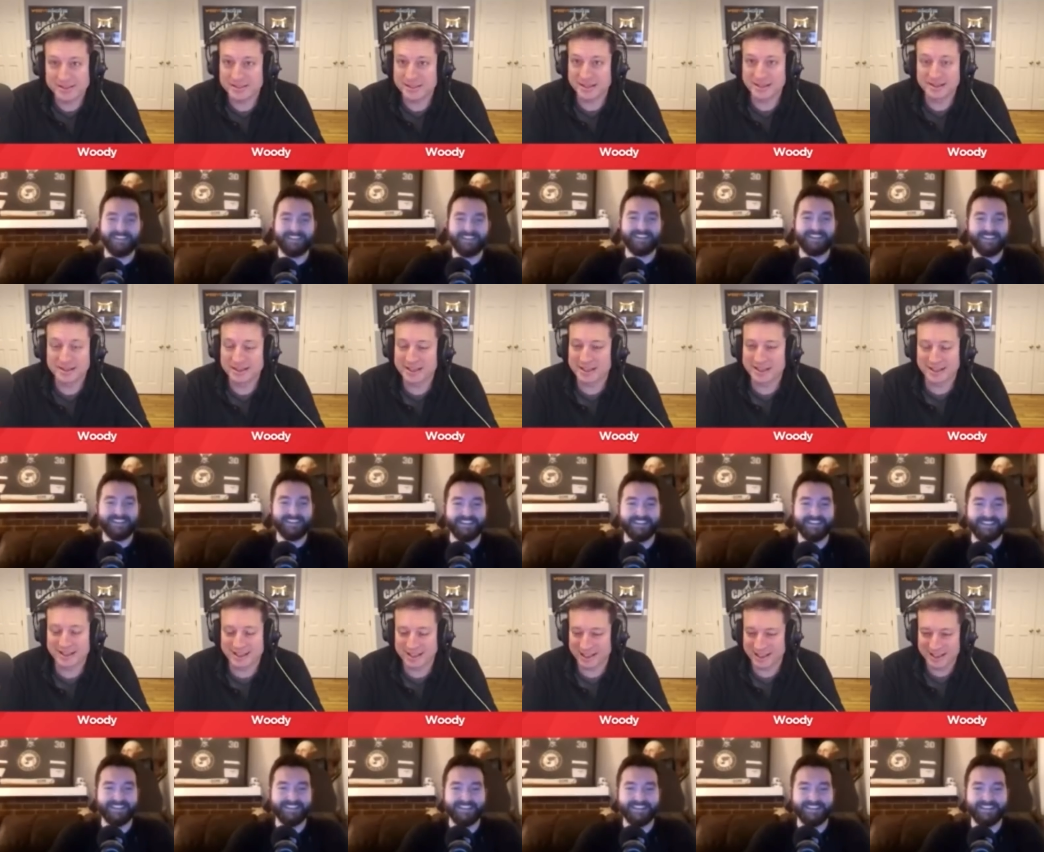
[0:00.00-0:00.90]
Speaker 1: like it,
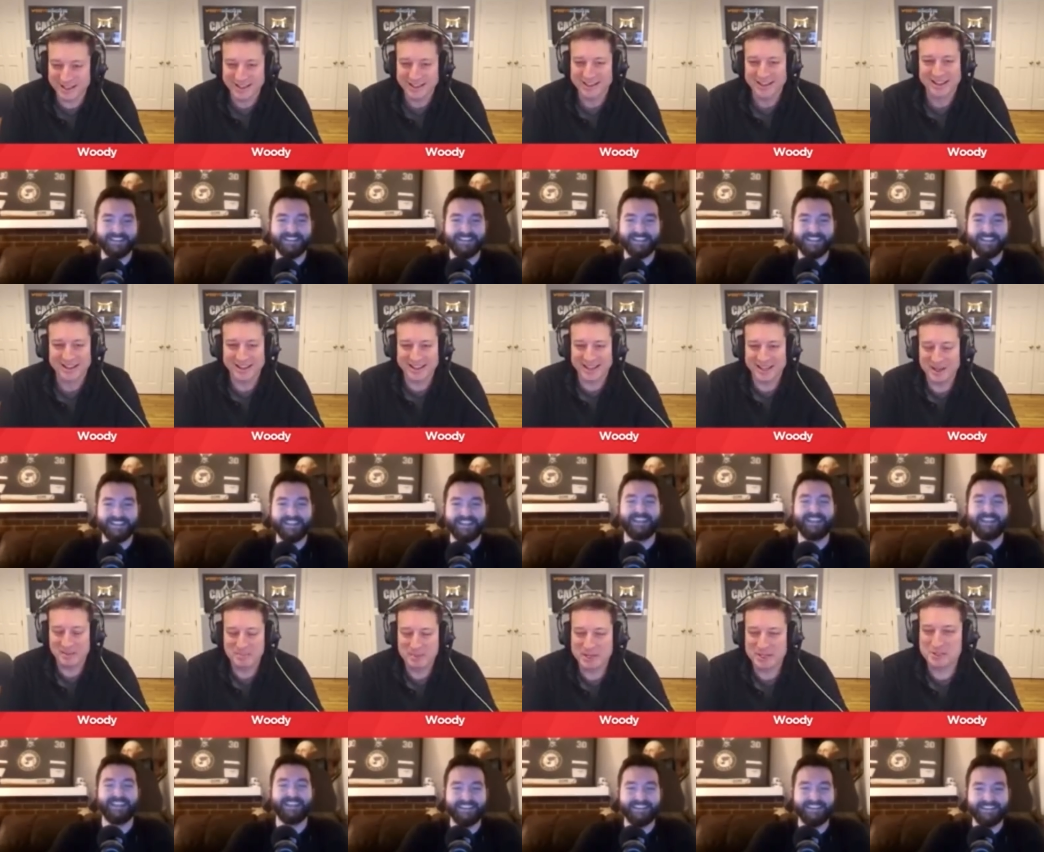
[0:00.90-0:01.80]
like I picture
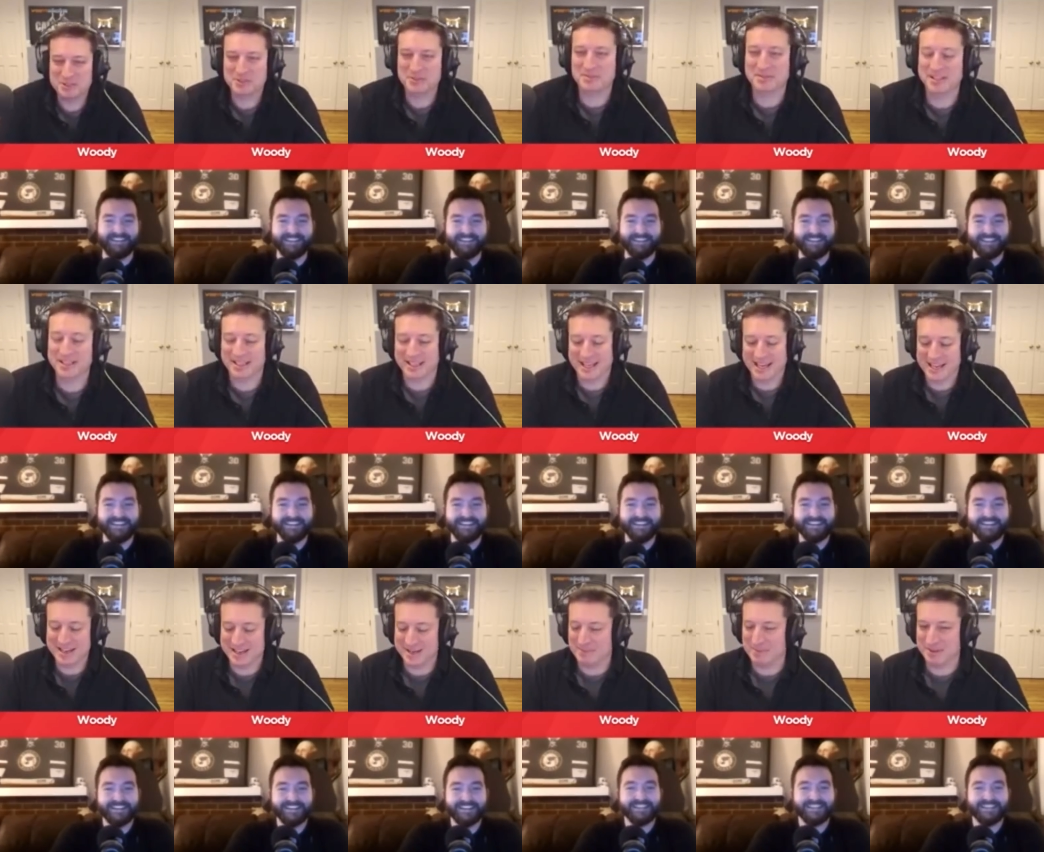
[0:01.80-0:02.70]
him like getting up in the
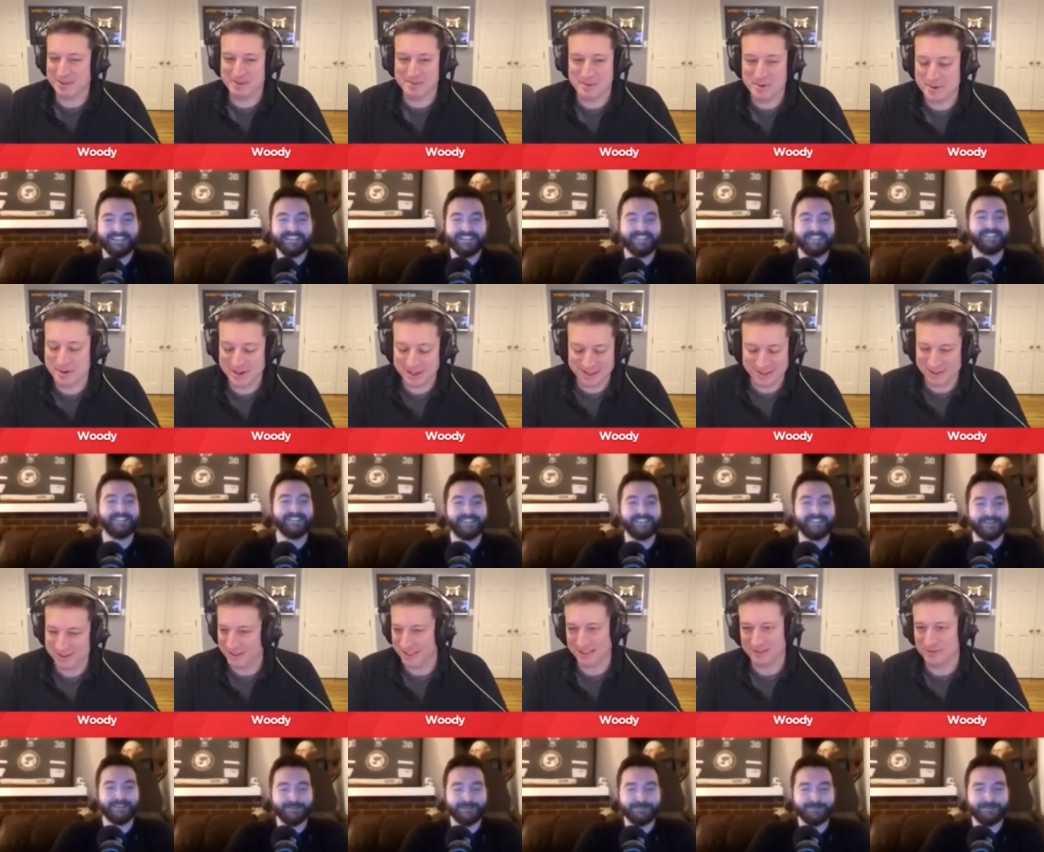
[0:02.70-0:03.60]
morning with like
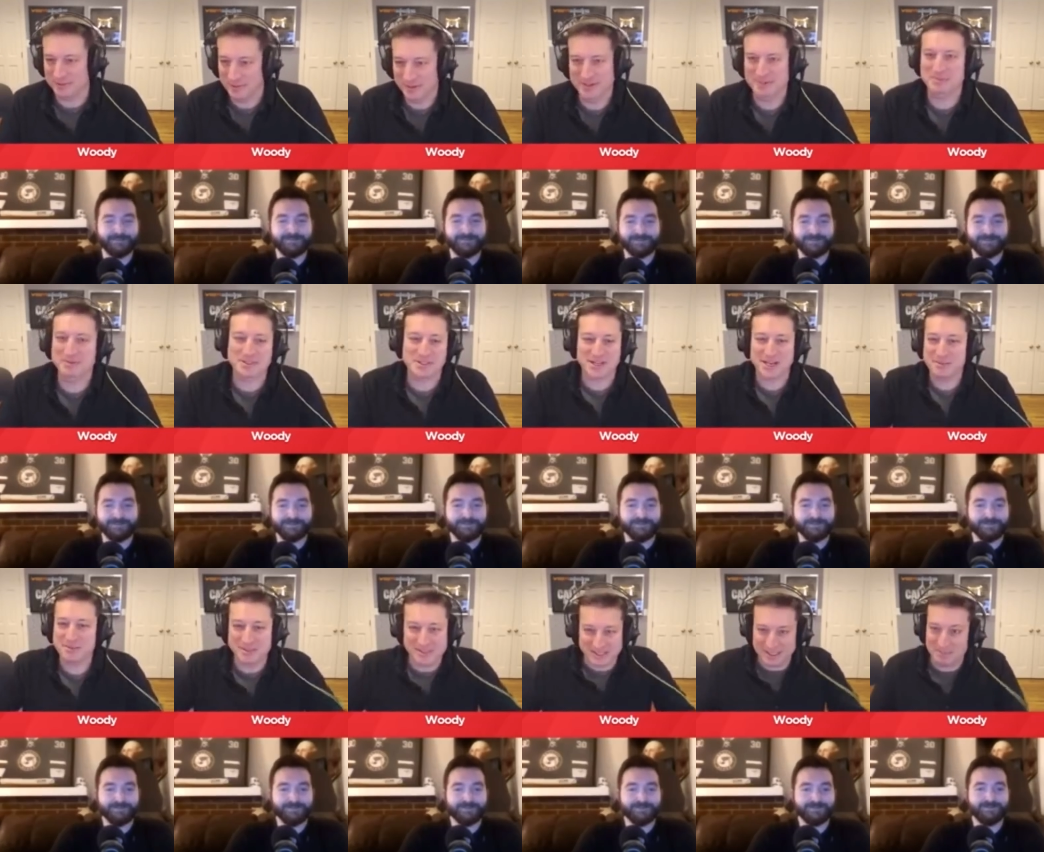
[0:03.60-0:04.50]
footy pajamas, like
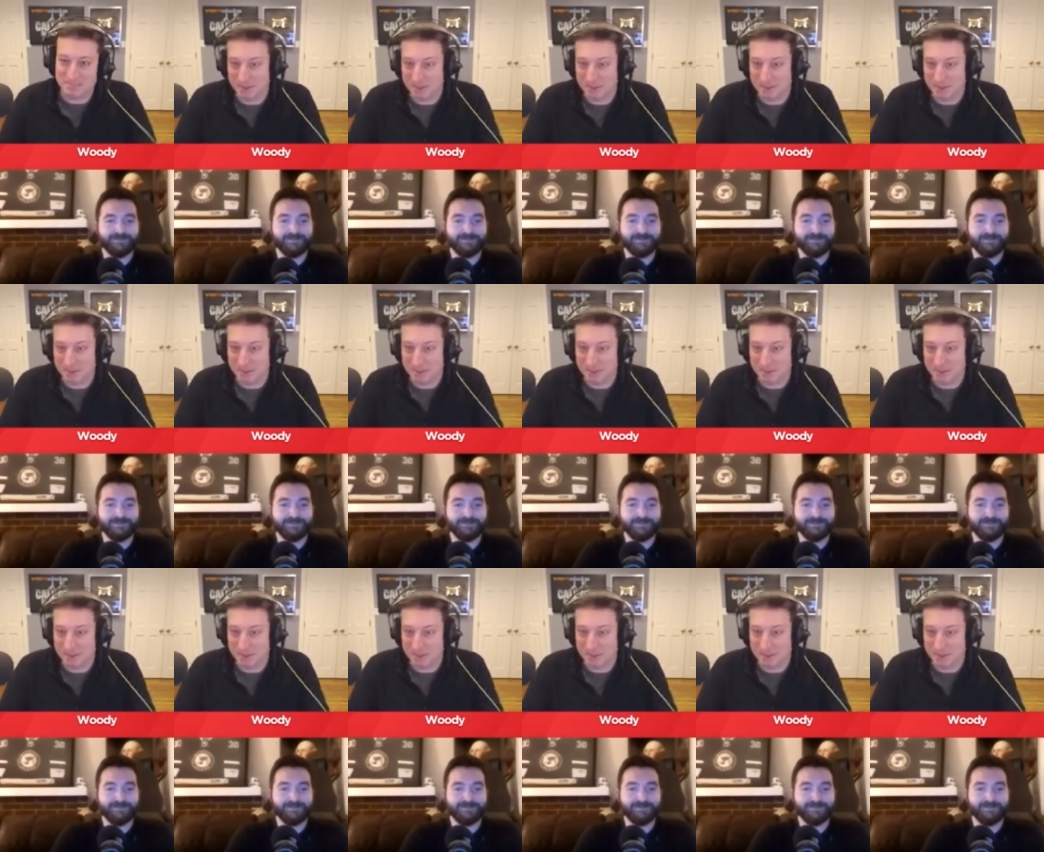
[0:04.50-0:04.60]
bun cake